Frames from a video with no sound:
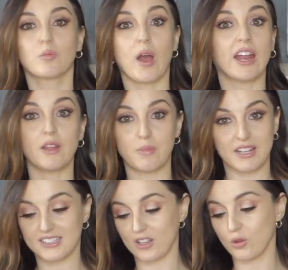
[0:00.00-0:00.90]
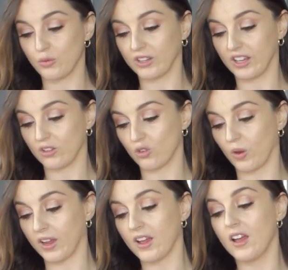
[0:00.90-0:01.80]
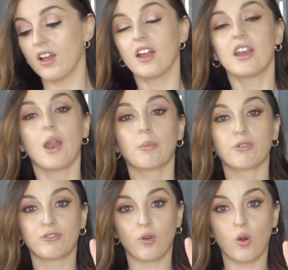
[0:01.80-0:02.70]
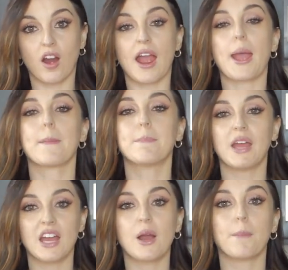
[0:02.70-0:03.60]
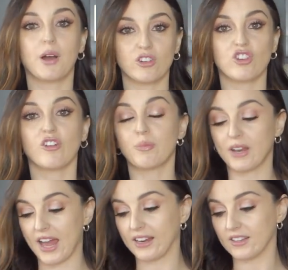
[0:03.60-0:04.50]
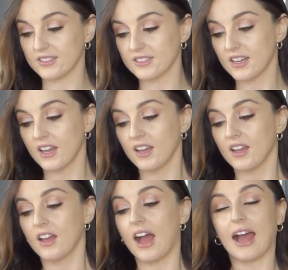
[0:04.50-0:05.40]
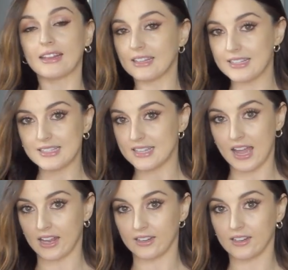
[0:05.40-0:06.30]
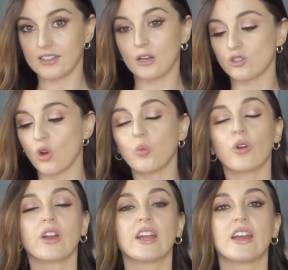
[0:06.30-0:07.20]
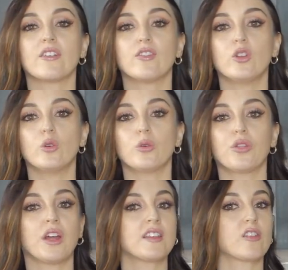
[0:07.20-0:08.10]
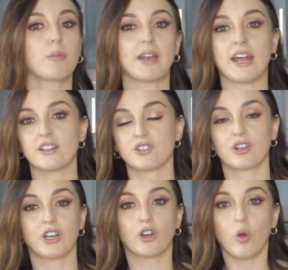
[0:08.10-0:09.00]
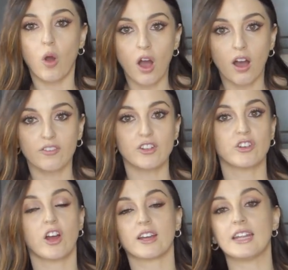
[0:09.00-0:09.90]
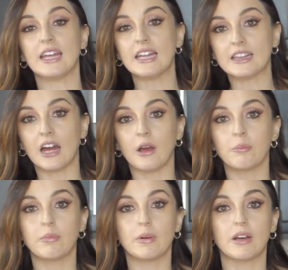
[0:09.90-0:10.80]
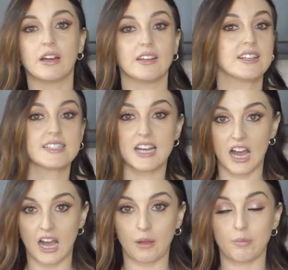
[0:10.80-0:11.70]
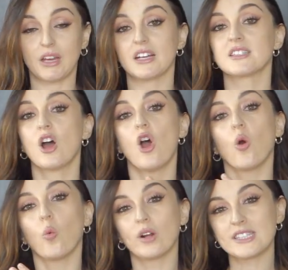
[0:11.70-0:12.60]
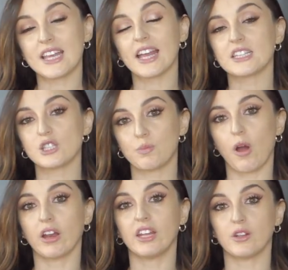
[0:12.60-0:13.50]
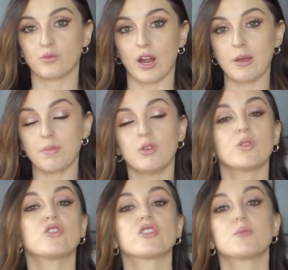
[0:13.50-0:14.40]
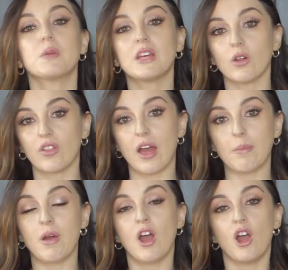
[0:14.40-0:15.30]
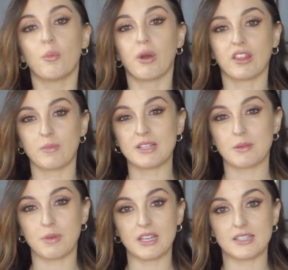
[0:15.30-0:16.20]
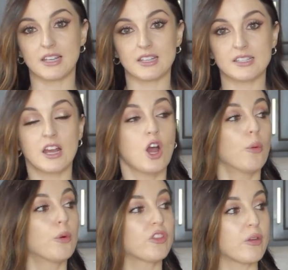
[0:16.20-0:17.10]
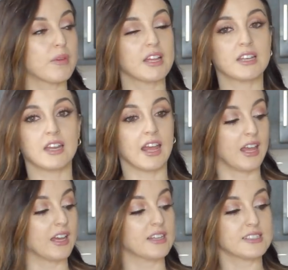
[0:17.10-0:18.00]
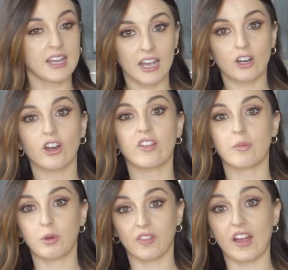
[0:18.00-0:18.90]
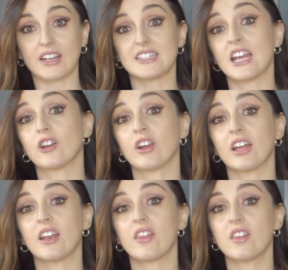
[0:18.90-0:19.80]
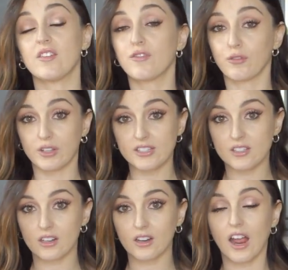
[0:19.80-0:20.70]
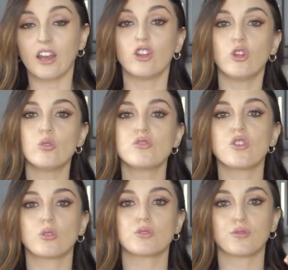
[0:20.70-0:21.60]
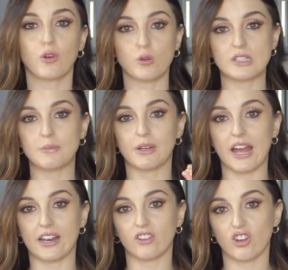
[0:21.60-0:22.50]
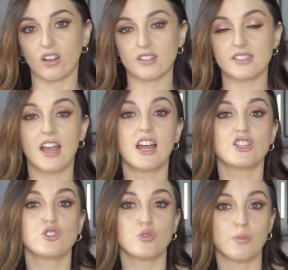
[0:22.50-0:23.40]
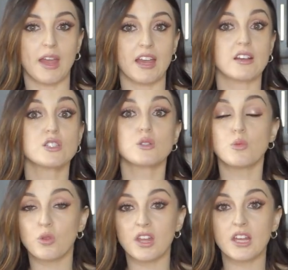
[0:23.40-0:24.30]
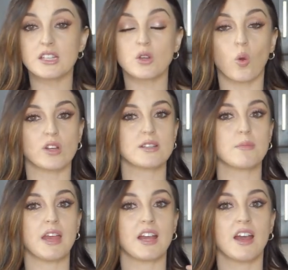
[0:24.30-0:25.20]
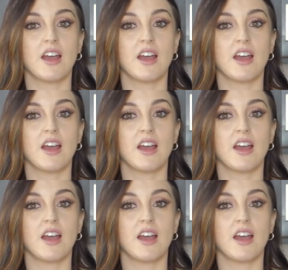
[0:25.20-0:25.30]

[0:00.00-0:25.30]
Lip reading: any beans that you really enjoy. Number 4, a big bunch of bananas, at least 10. Now don't worry if you think that the bananas are gonna go off and you're not gonna eat them in time, because once they get spotty and ripe, you can just peel them, break them into pieces, put them in a container, and then put that container in the freezer and use those frozen banana chunks to make smoothies or to make